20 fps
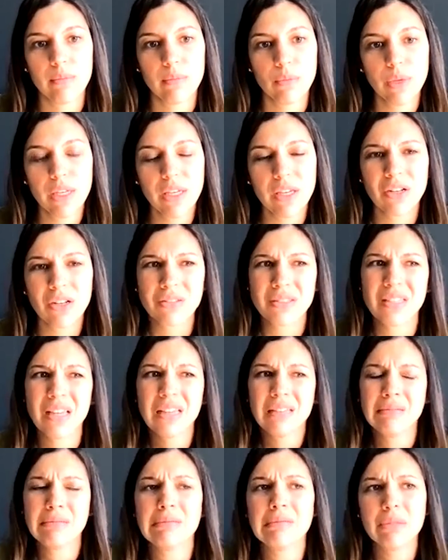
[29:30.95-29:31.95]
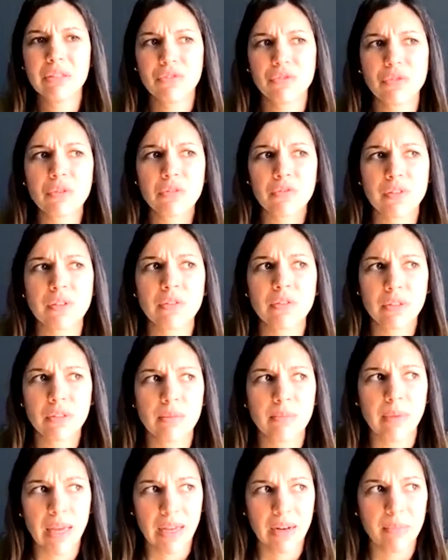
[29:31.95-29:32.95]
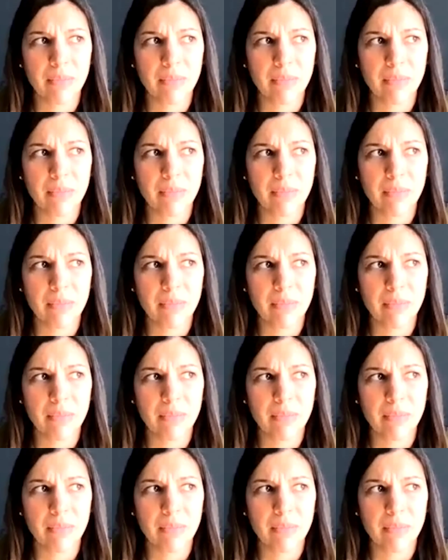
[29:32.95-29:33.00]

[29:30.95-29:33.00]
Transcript: We can all say, oh, we feel really bad